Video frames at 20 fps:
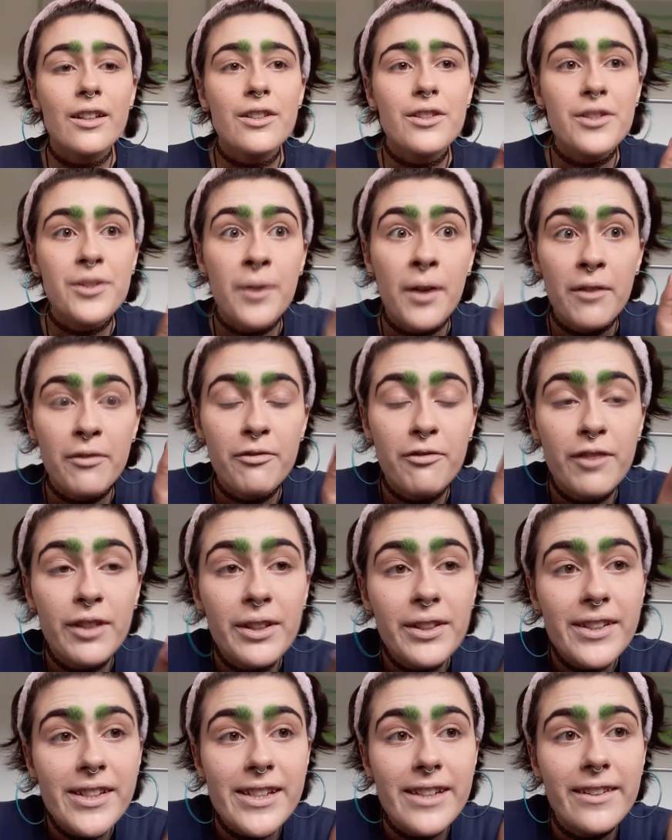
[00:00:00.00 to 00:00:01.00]
So I
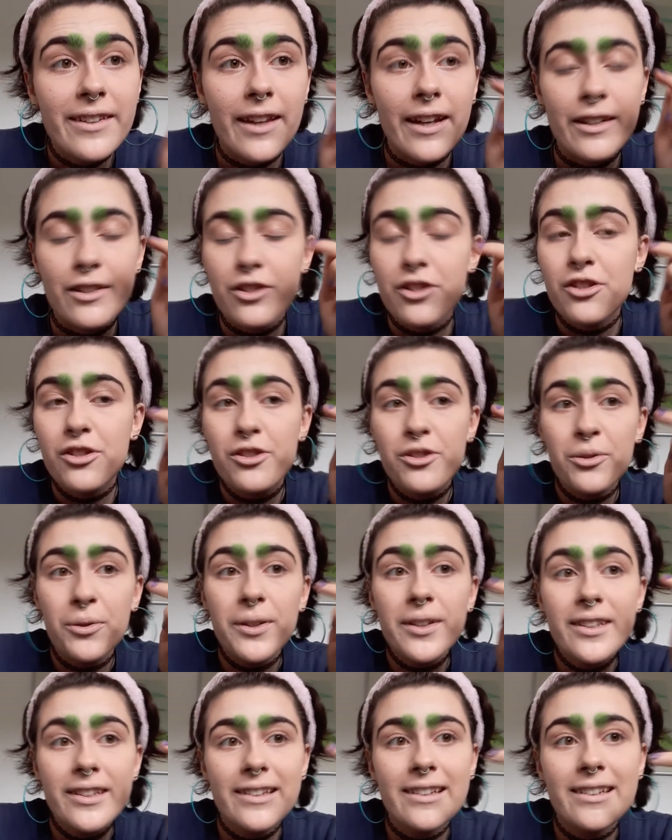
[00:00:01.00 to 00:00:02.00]
filled in that
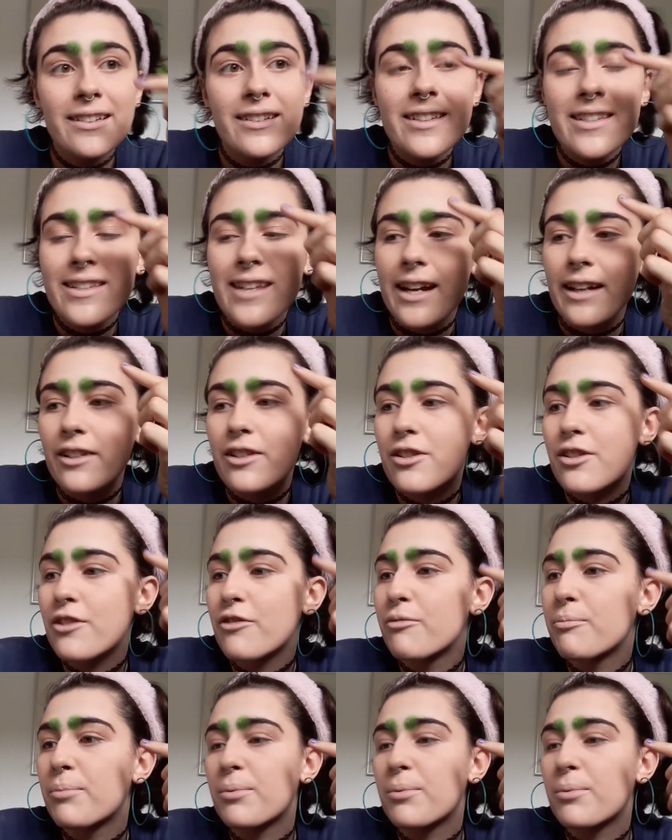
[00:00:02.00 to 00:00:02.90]
short little section of